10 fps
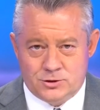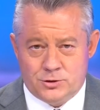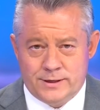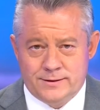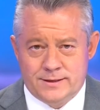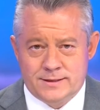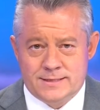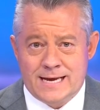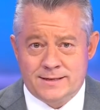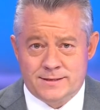During the
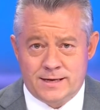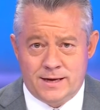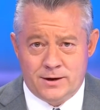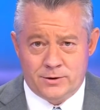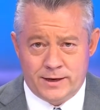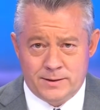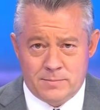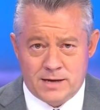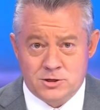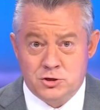sentencing
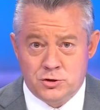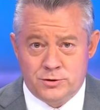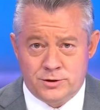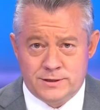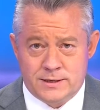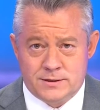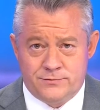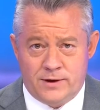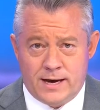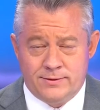hearing, Mata Jr.
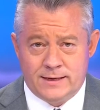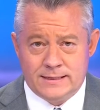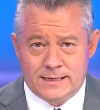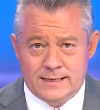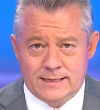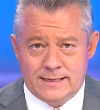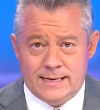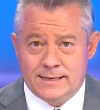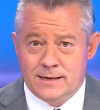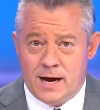testified that
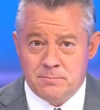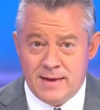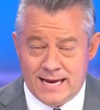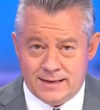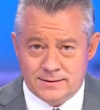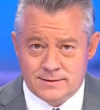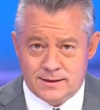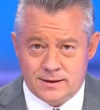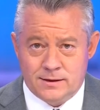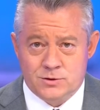he did not mean
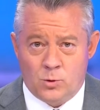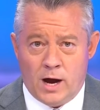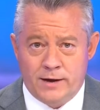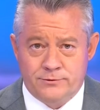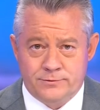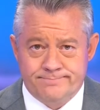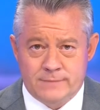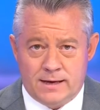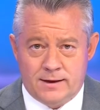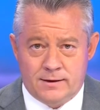to kill his wife.
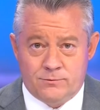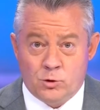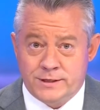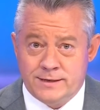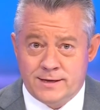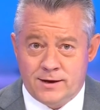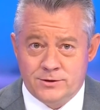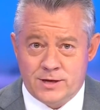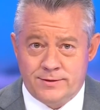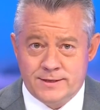For
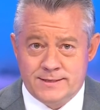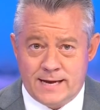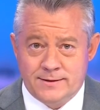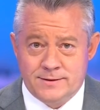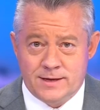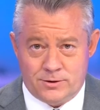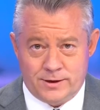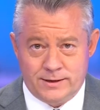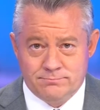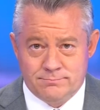details on the sentence
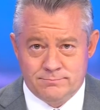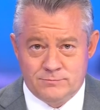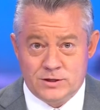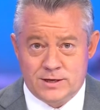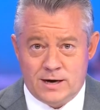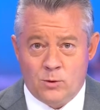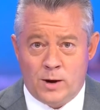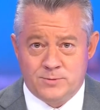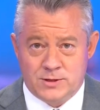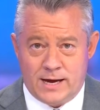hearing, visit our
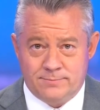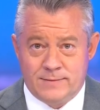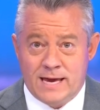website,